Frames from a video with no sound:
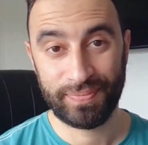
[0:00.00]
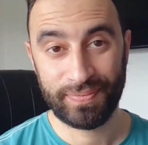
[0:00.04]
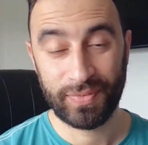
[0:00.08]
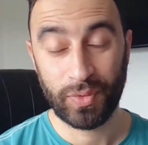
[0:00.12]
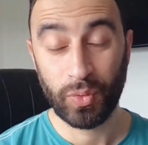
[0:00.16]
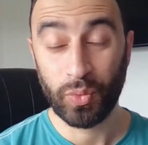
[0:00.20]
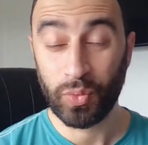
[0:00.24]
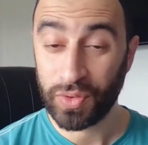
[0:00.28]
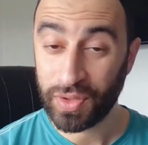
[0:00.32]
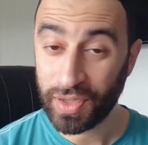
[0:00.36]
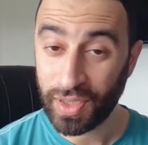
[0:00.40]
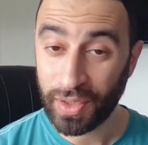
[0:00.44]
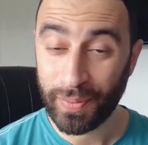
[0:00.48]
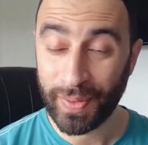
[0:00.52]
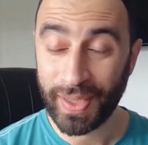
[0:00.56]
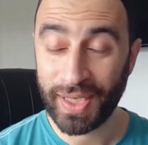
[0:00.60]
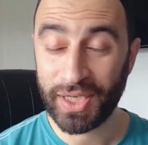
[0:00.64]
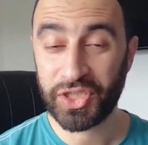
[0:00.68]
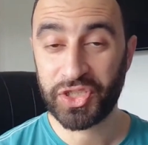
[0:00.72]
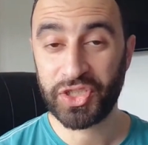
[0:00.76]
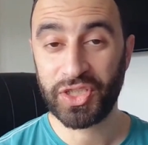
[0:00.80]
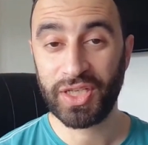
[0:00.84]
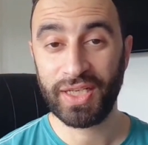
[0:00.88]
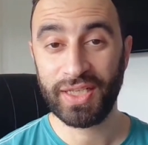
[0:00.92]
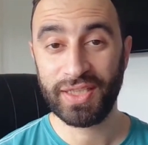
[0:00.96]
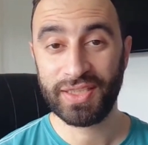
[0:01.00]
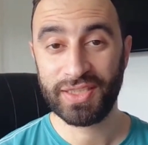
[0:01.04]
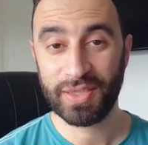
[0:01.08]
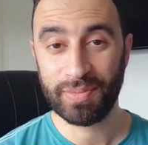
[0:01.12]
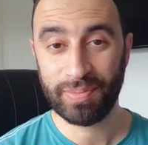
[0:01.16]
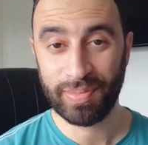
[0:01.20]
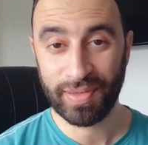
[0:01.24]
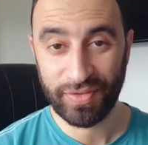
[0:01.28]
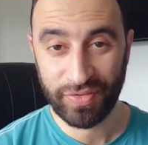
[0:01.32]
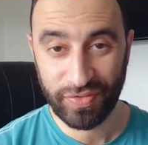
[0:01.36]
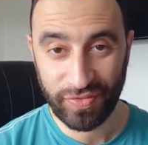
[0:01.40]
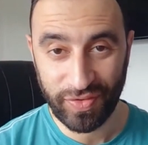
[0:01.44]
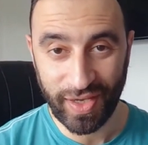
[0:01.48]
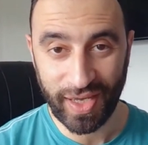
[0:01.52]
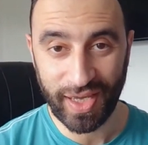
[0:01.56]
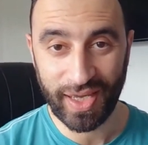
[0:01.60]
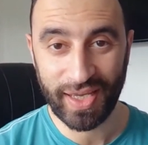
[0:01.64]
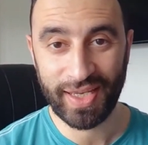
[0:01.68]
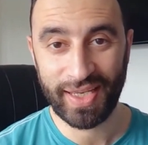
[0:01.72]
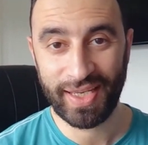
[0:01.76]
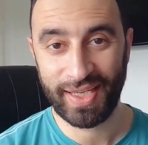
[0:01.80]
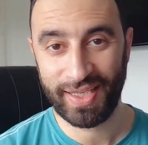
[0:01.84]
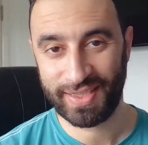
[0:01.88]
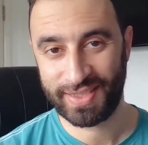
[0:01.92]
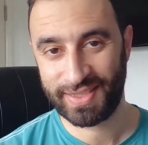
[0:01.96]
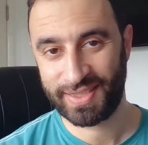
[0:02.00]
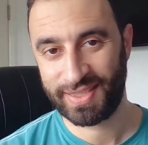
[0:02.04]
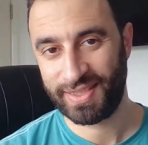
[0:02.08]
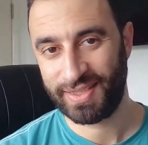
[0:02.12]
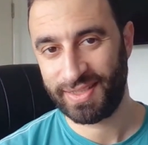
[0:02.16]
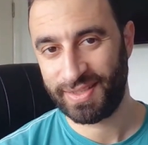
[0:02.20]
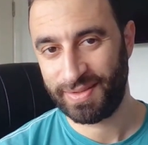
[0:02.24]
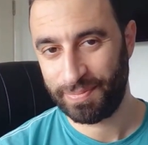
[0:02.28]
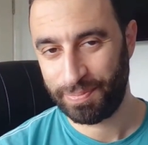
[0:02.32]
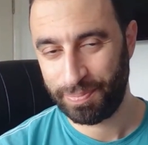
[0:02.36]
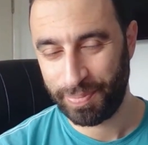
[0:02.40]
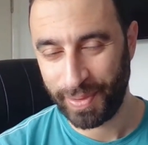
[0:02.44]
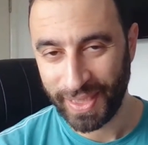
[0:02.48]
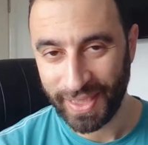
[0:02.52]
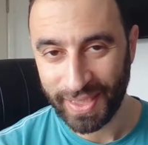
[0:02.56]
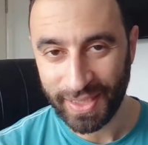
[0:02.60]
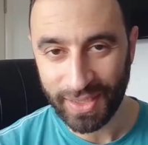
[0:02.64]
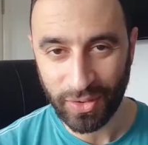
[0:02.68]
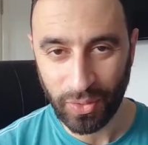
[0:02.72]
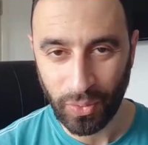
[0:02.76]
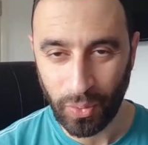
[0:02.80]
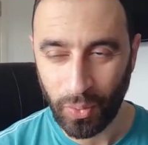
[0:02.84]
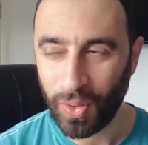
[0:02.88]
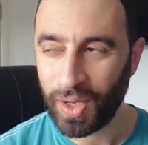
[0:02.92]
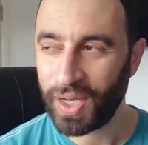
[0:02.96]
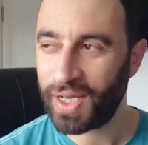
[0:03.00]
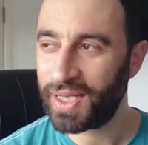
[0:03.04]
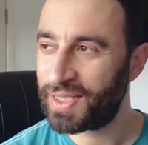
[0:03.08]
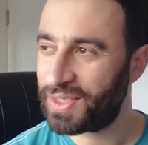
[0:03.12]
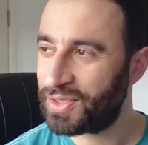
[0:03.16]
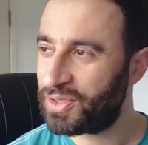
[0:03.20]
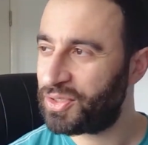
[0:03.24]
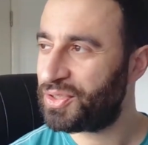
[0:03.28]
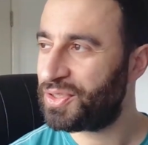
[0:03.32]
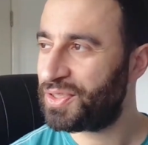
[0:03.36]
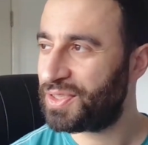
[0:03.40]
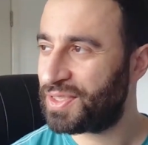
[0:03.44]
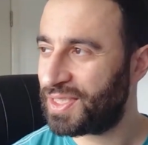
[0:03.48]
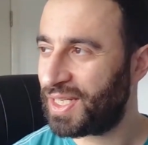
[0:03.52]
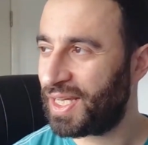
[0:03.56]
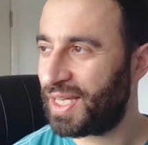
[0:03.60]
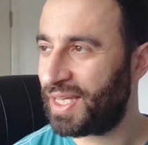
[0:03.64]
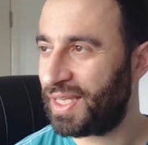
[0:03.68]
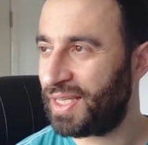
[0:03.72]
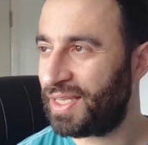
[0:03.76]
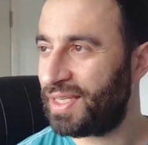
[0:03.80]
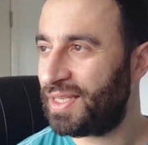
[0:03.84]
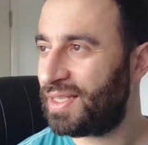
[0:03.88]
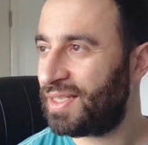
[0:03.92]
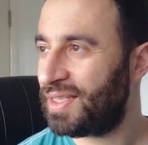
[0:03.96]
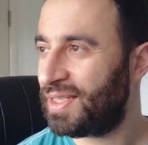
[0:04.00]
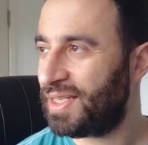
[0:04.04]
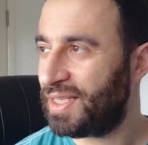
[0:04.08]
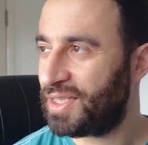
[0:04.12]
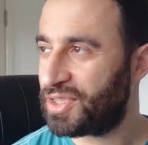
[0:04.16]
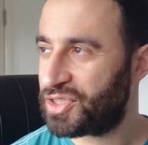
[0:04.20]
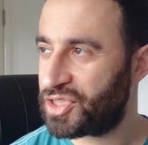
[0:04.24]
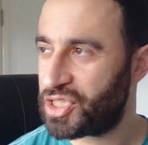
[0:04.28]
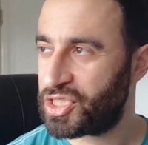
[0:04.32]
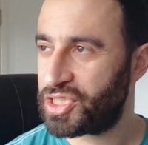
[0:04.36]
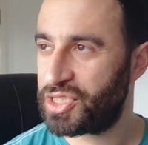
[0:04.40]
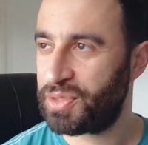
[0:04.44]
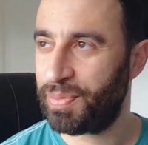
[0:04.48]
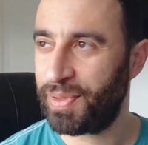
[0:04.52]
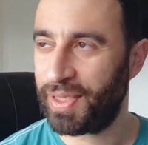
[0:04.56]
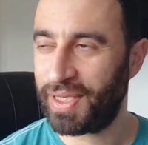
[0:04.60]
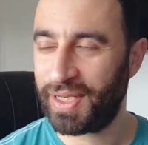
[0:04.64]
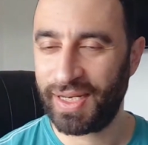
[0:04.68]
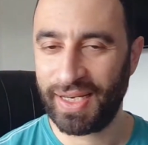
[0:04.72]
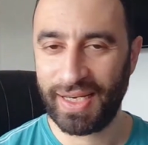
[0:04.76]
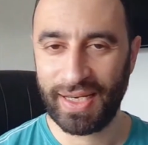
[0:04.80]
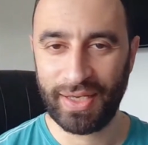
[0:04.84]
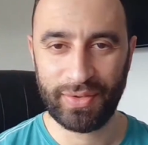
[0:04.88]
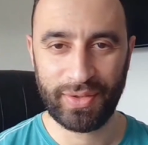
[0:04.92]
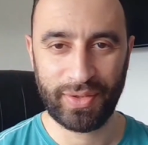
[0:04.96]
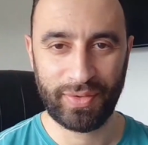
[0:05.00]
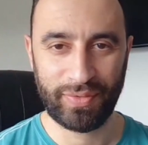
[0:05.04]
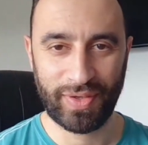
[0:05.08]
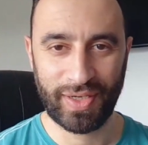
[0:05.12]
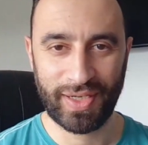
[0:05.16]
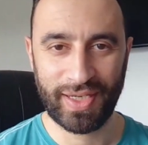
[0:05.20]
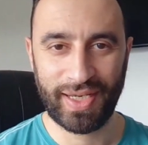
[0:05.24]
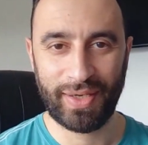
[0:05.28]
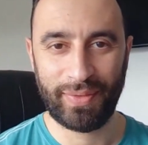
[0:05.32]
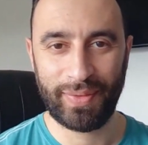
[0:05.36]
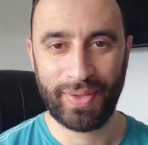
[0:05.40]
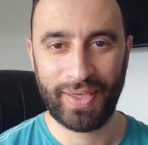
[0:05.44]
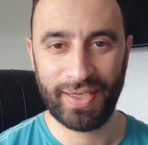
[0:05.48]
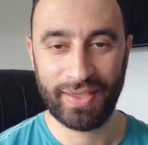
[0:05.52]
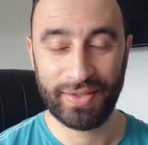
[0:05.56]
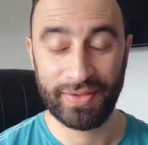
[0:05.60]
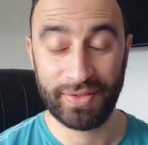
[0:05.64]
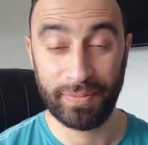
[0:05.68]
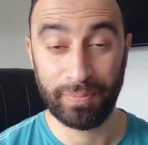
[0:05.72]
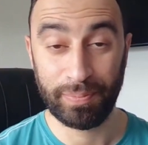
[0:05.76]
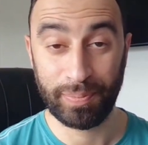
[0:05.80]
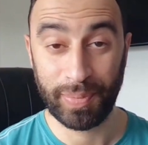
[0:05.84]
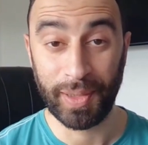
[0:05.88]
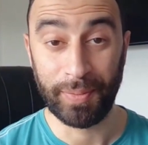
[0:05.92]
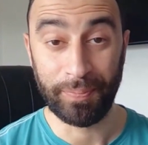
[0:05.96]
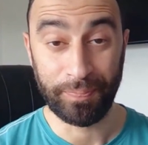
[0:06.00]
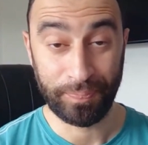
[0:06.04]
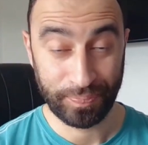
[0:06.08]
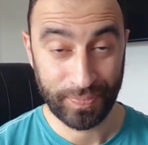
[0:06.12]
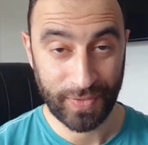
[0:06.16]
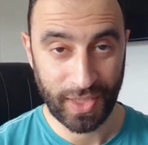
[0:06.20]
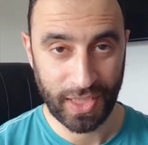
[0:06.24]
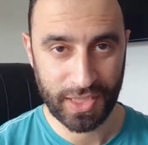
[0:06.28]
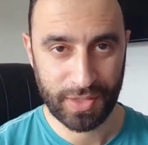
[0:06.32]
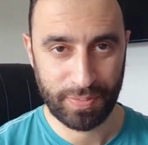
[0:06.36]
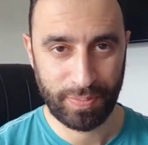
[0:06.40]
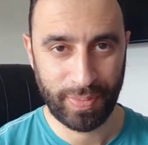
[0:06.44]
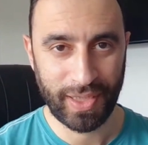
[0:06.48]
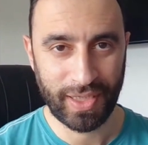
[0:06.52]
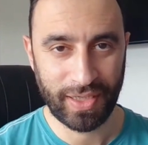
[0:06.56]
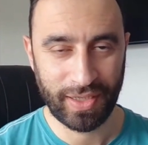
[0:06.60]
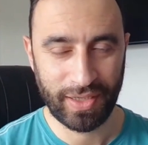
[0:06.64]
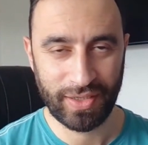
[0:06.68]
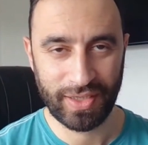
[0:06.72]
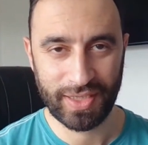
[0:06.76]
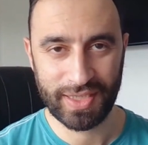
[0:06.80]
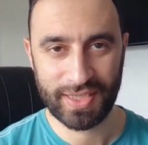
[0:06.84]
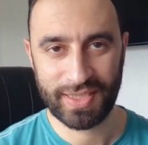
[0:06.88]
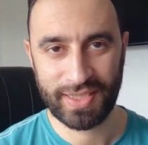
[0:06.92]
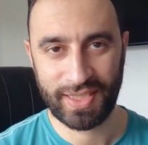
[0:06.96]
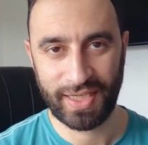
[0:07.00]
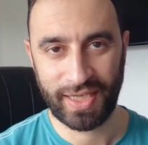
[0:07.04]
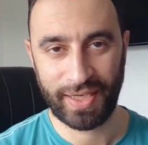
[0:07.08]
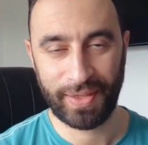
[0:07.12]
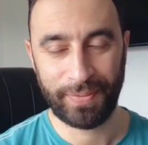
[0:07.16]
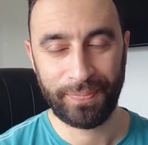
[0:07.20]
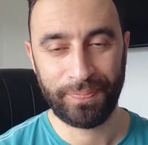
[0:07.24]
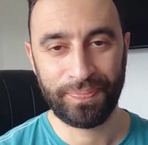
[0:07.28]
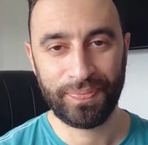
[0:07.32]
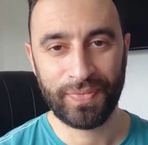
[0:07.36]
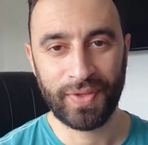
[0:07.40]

Although actually, to be fair, it's been quite a good day. It's just a bit cloudy right now in London, but it's been a nice day.